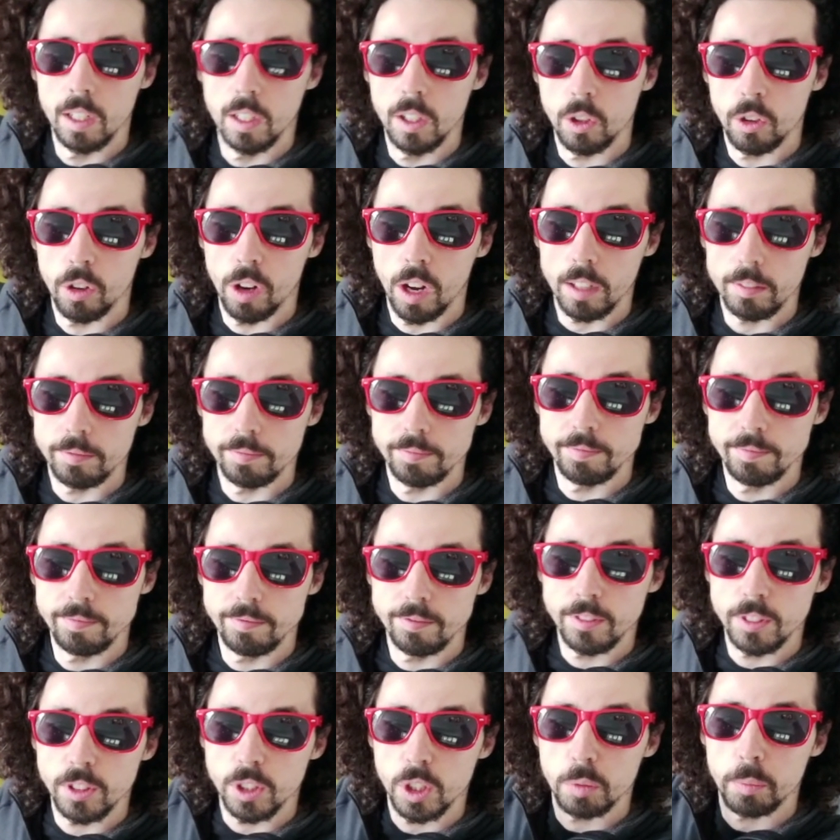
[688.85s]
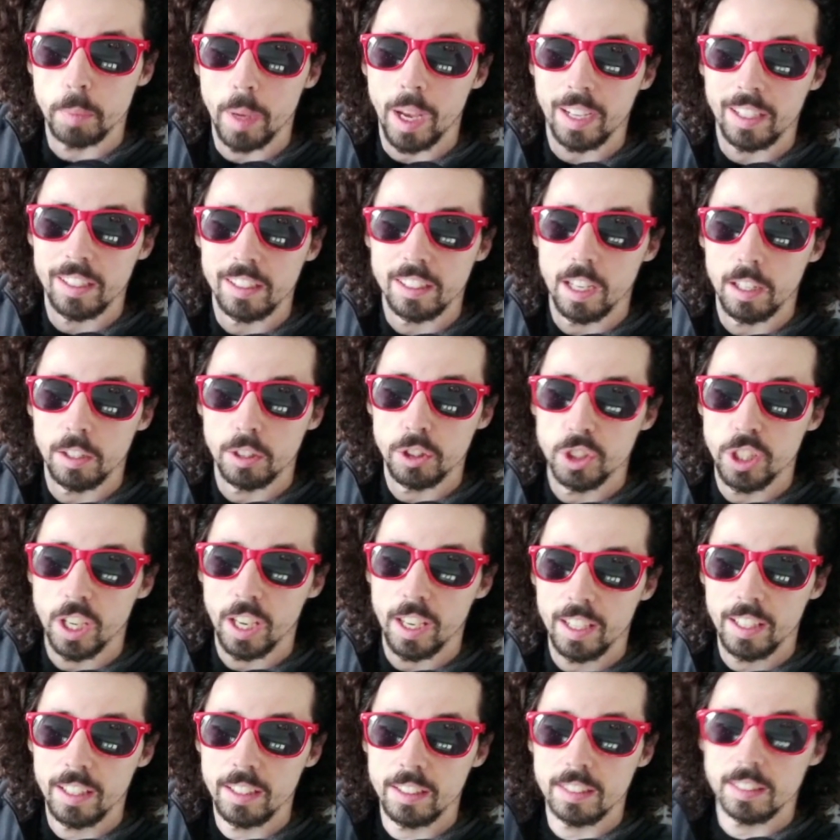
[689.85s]
Right, just packing to go to
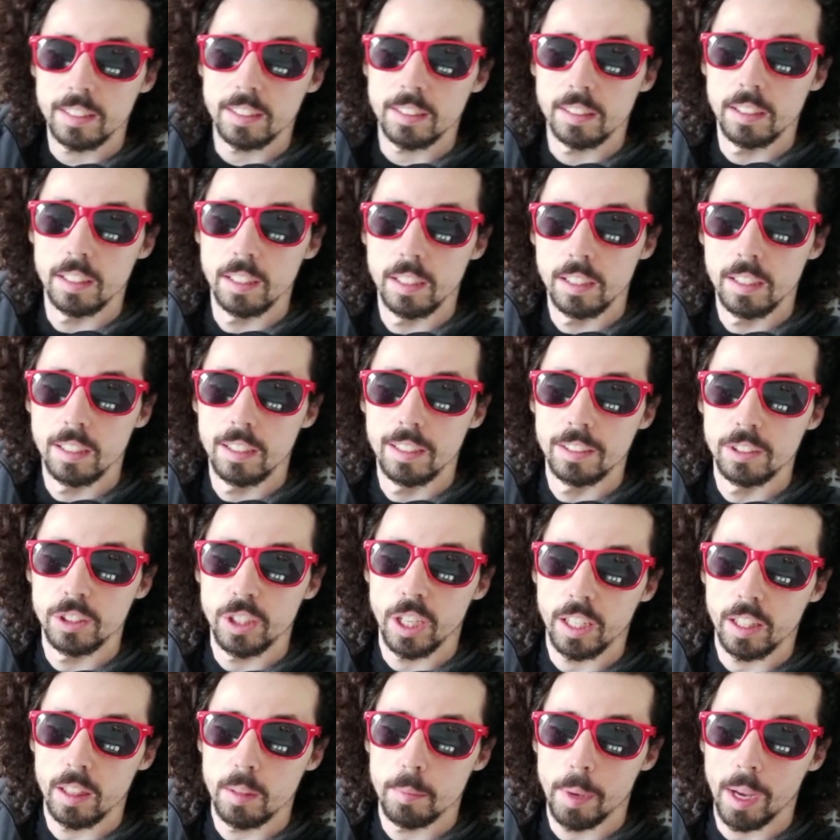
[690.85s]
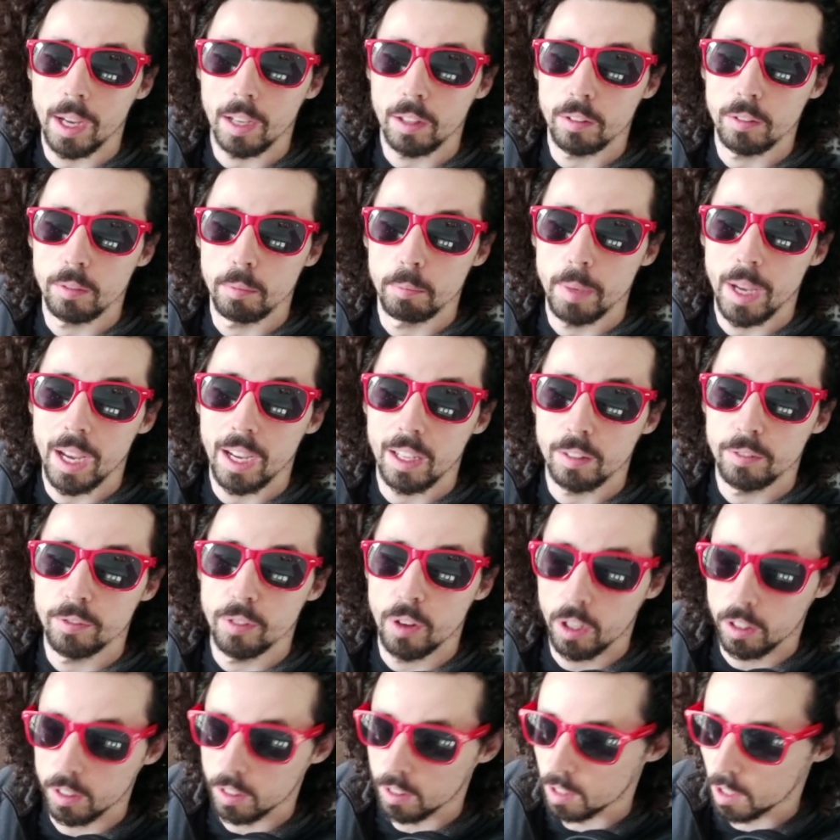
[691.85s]
Jay's, checking the back bag the
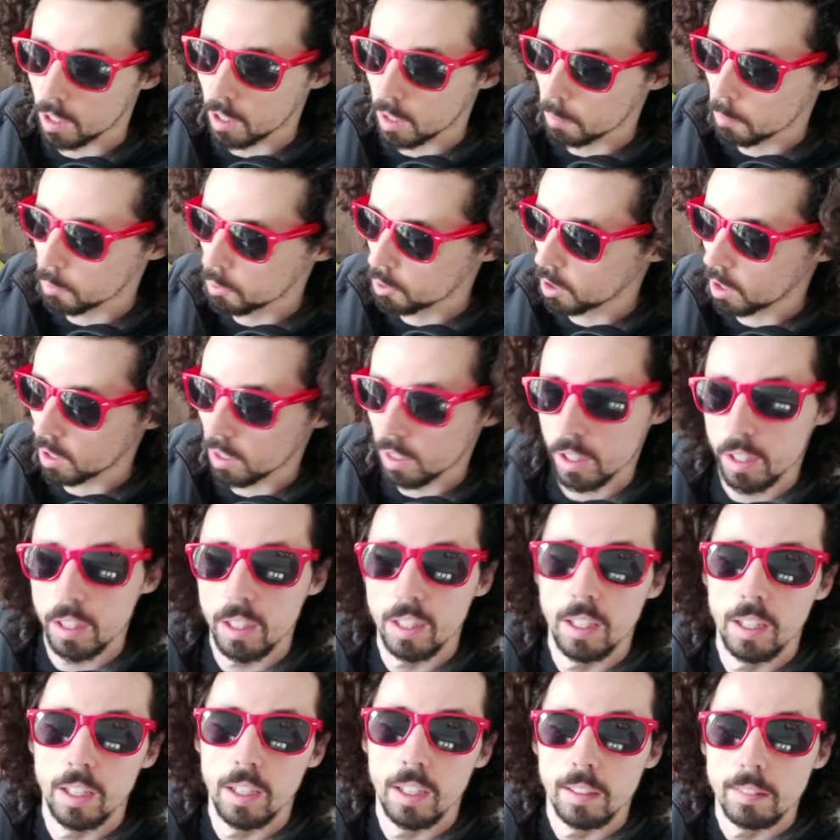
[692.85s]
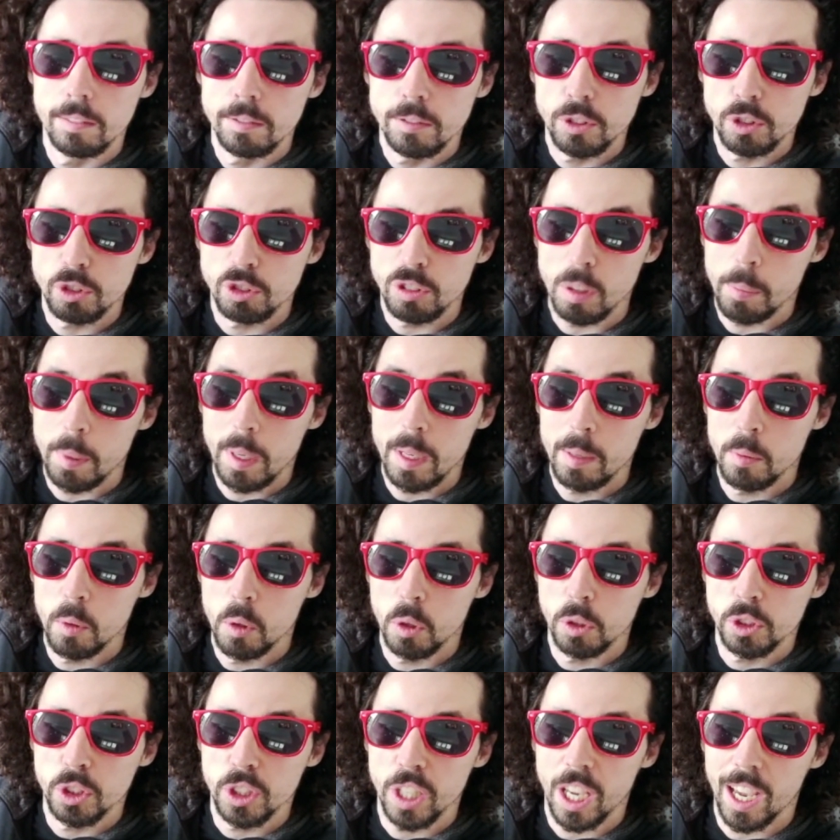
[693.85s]
final time, trying to strip any
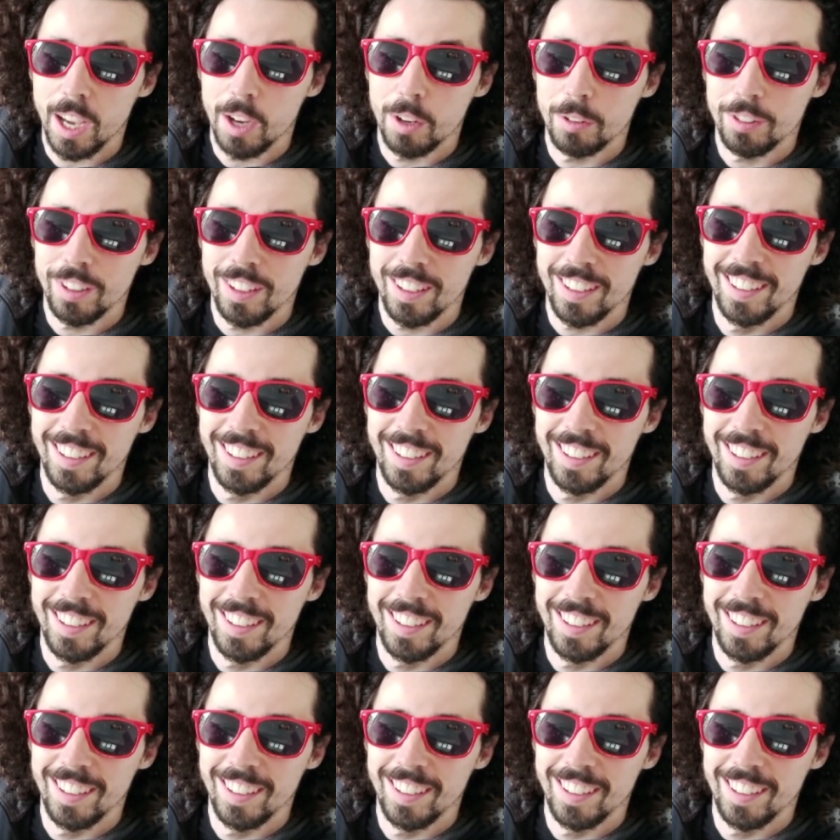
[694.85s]
more shit out of it.